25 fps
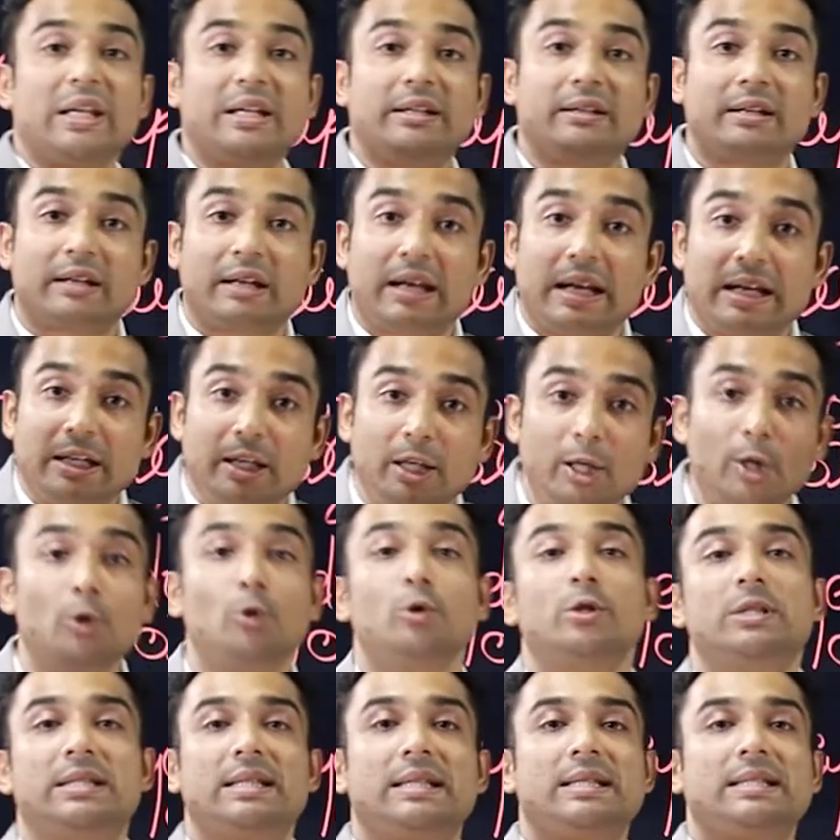It
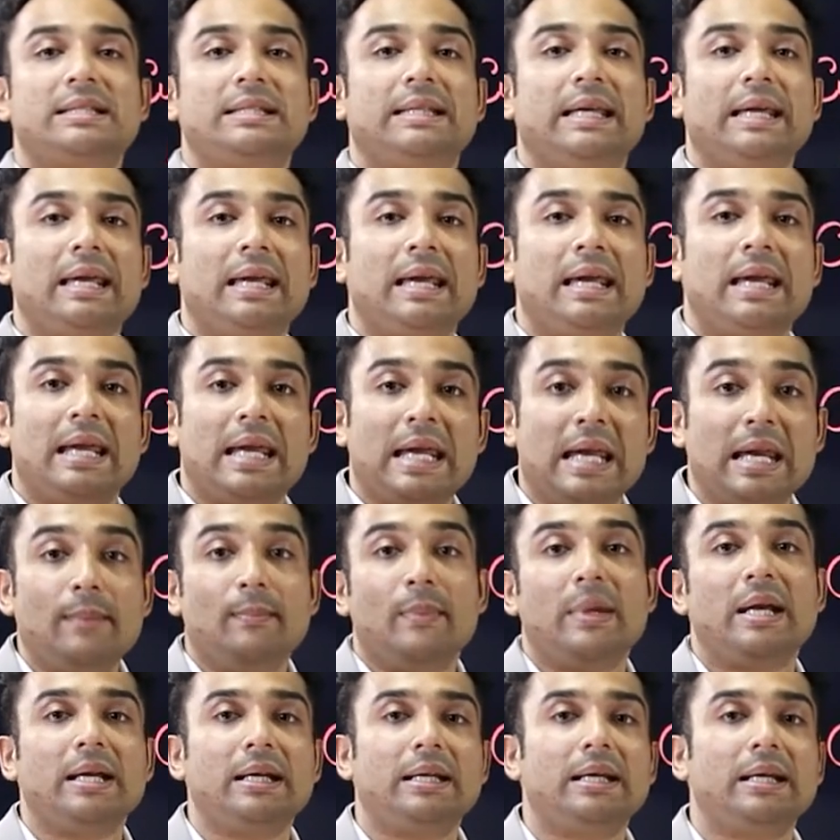reduces the
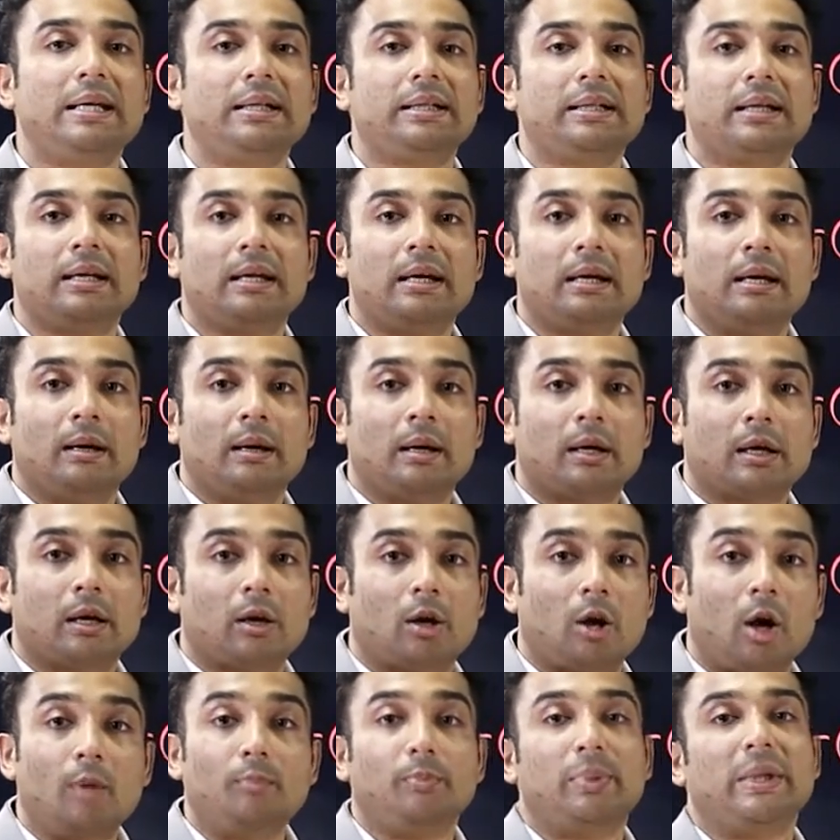immediate
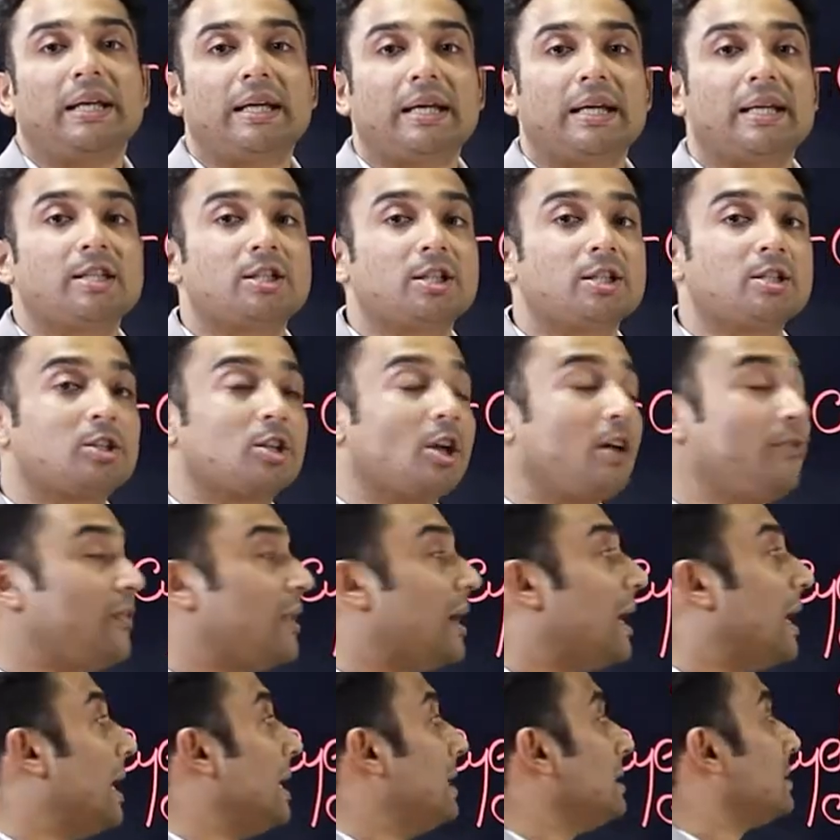complications of
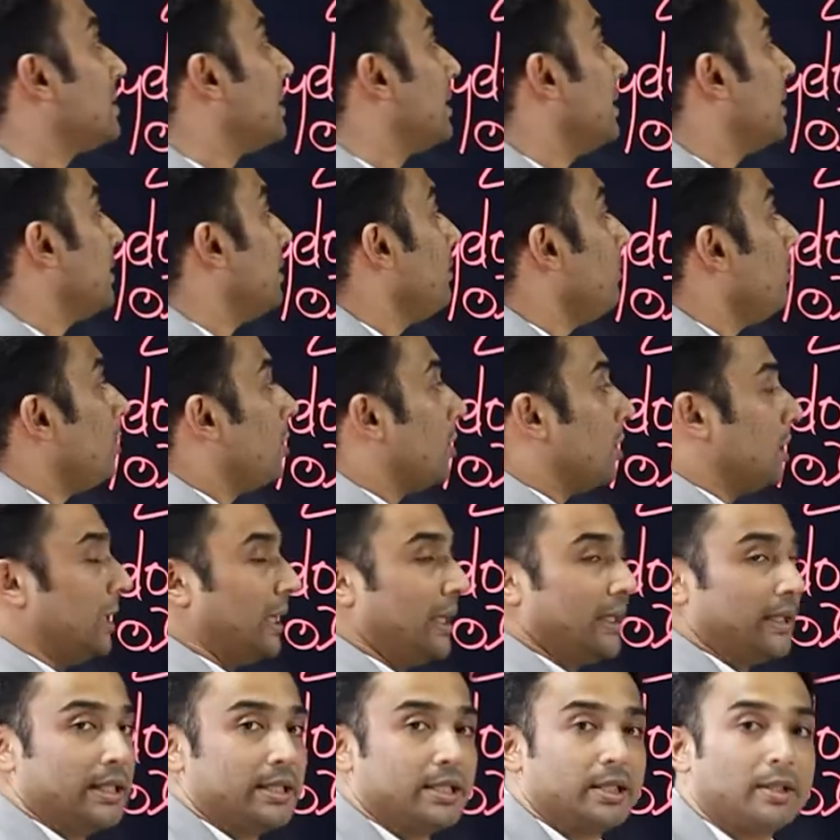ulcerative
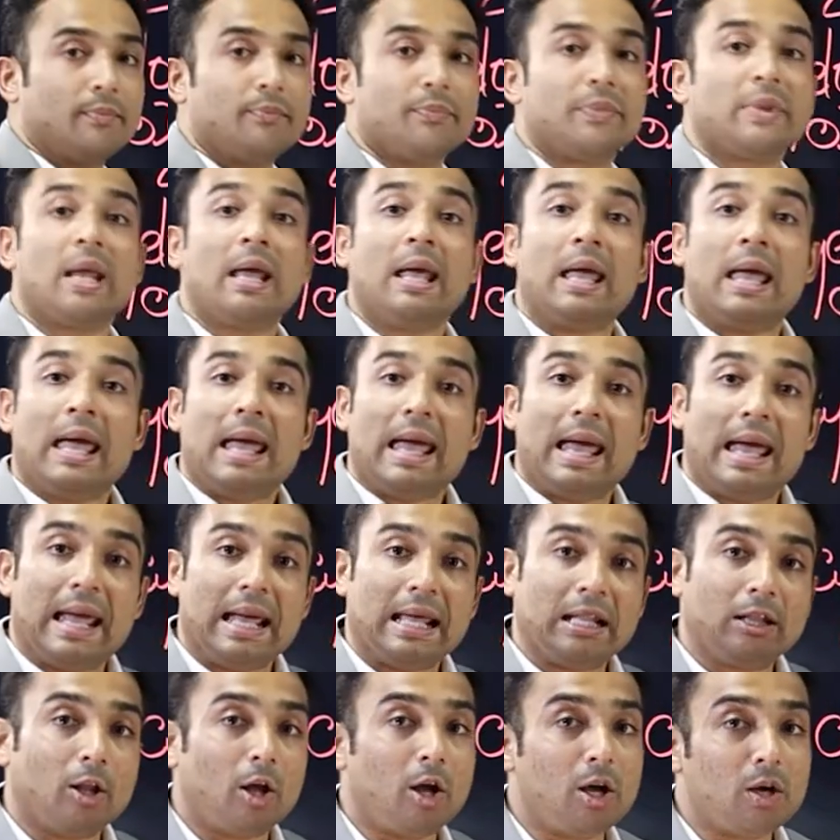colitis.
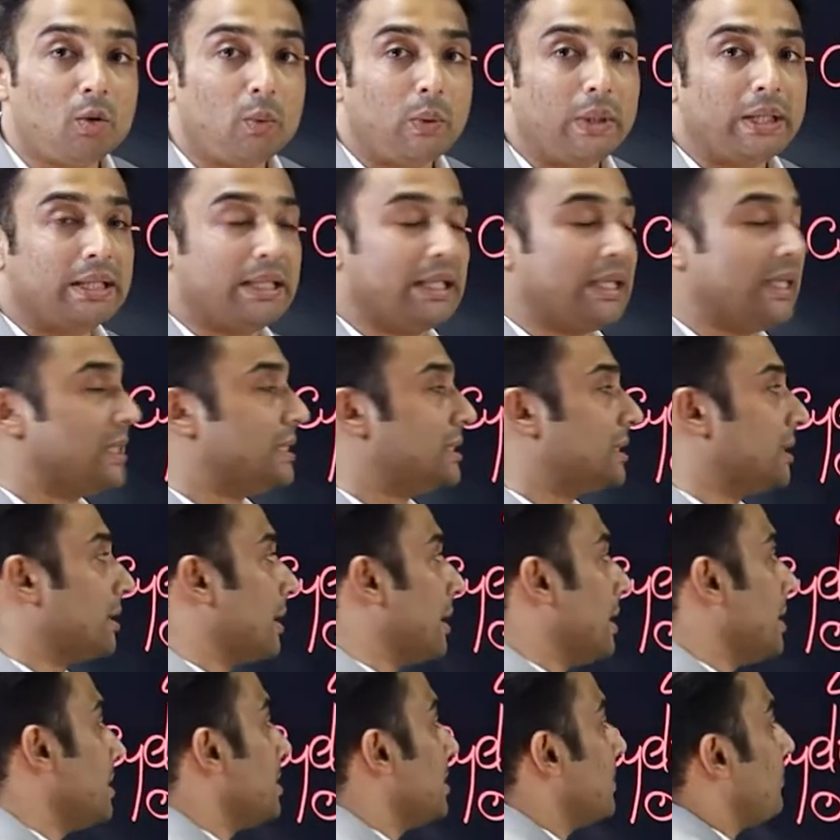Along with these
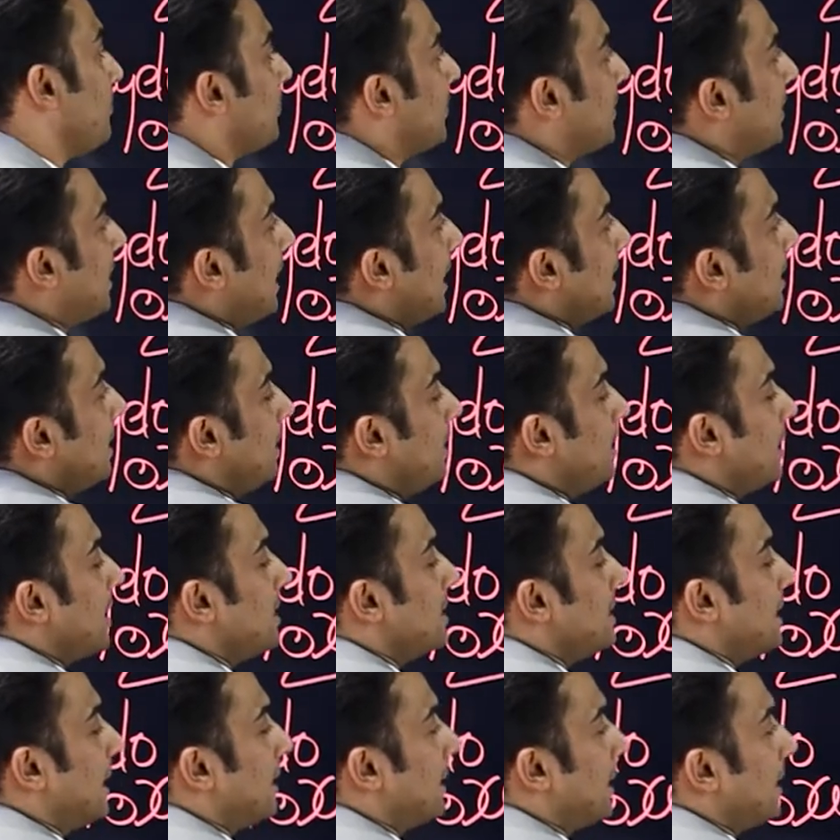drugs, the other
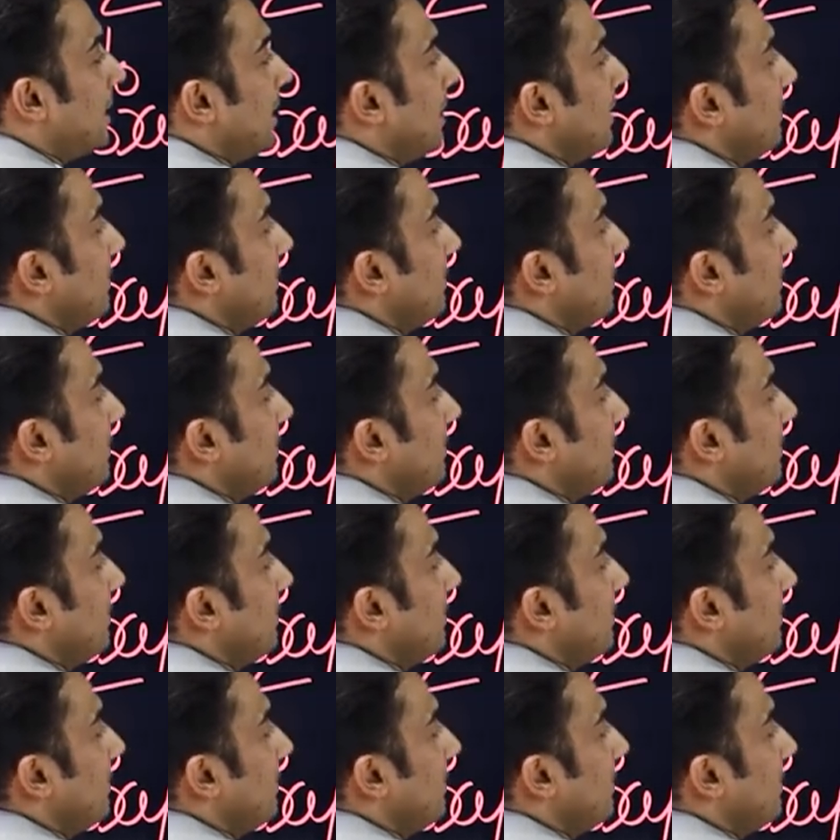drugs that are